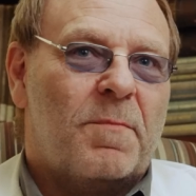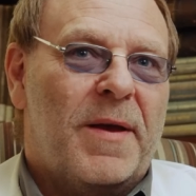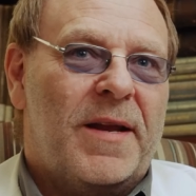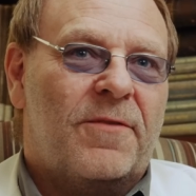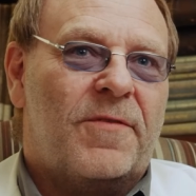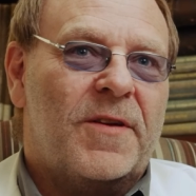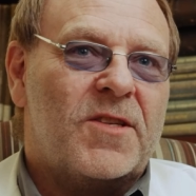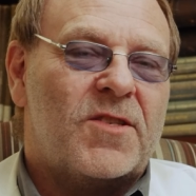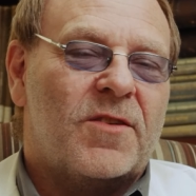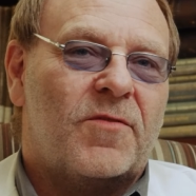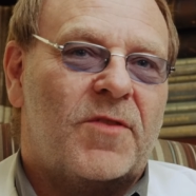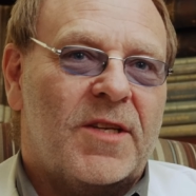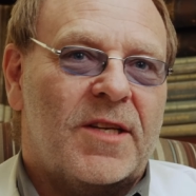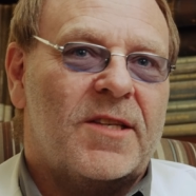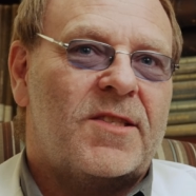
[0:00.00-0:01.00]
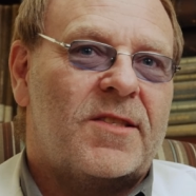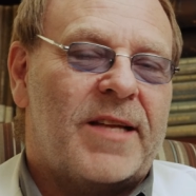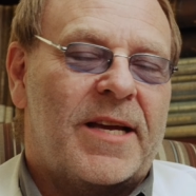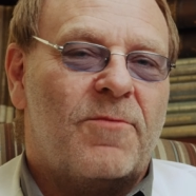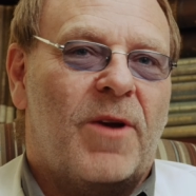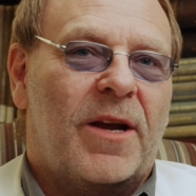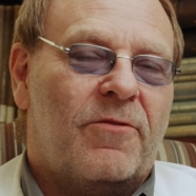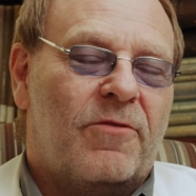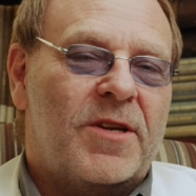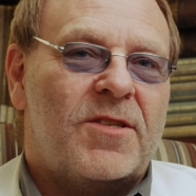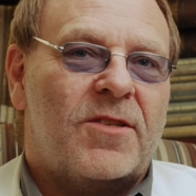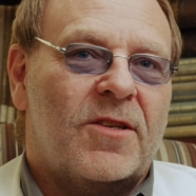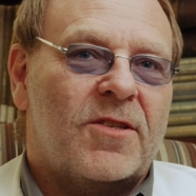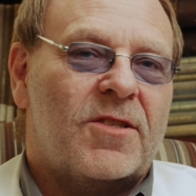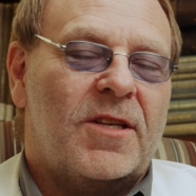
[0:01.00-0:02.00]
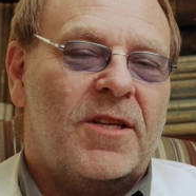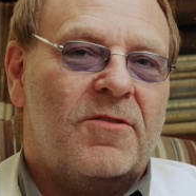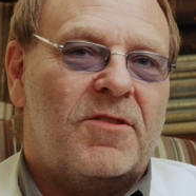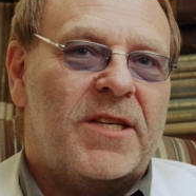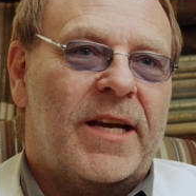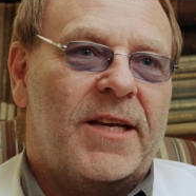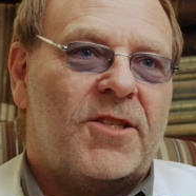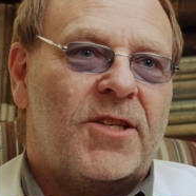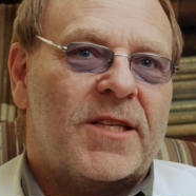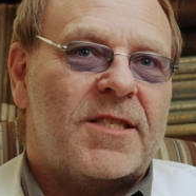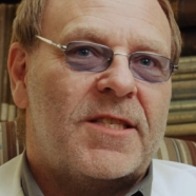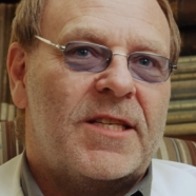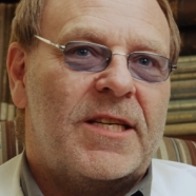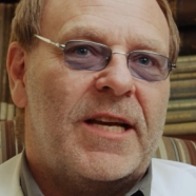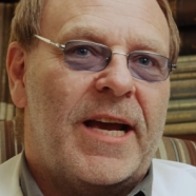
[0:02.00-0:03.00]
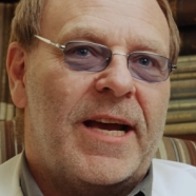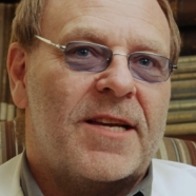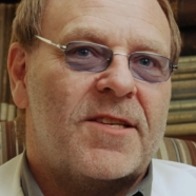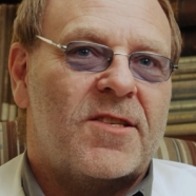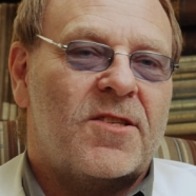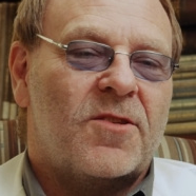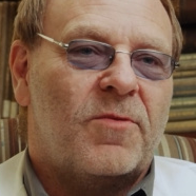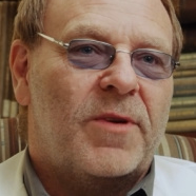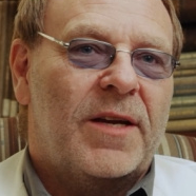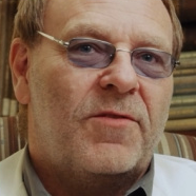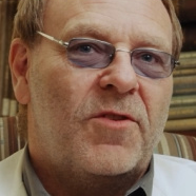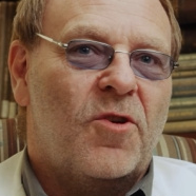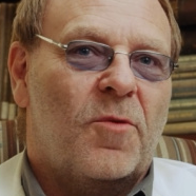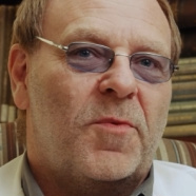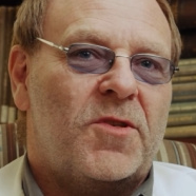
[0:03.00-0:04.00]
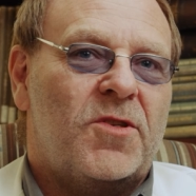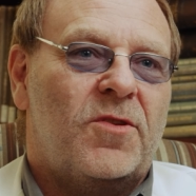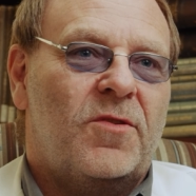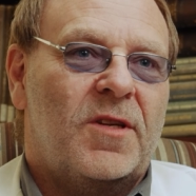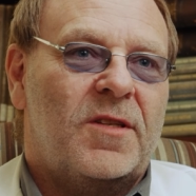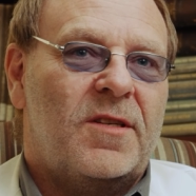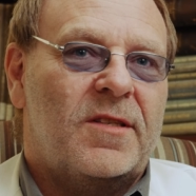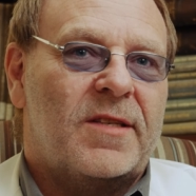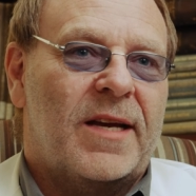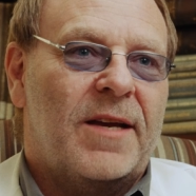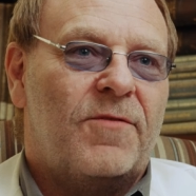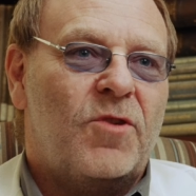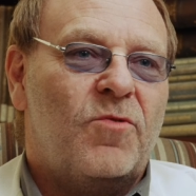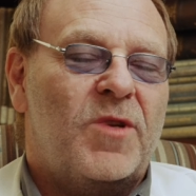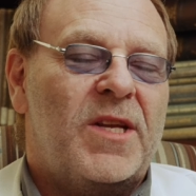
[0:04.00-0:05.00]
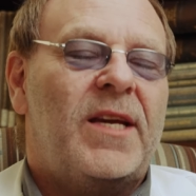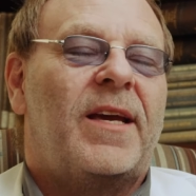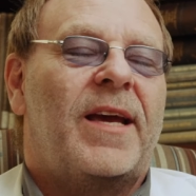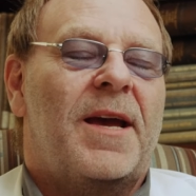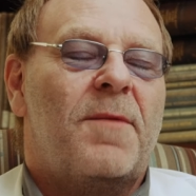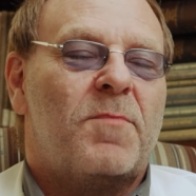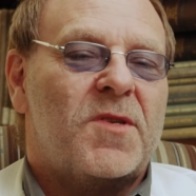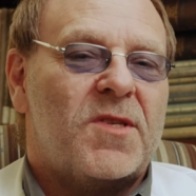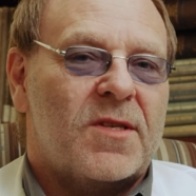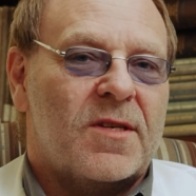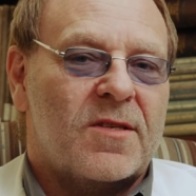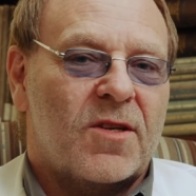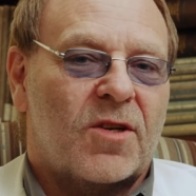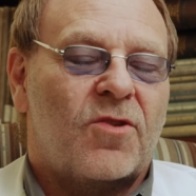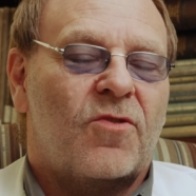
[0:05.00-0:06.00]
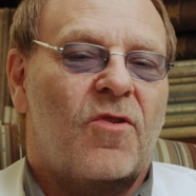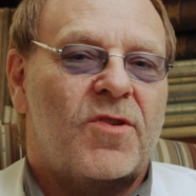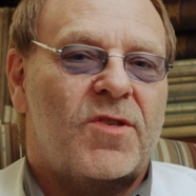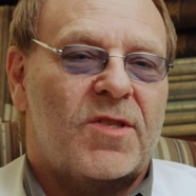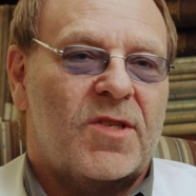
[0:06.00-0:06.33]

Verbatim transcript: benefits of the statewide research that UTHSC has is that we have the opportunity to have unique campuses across the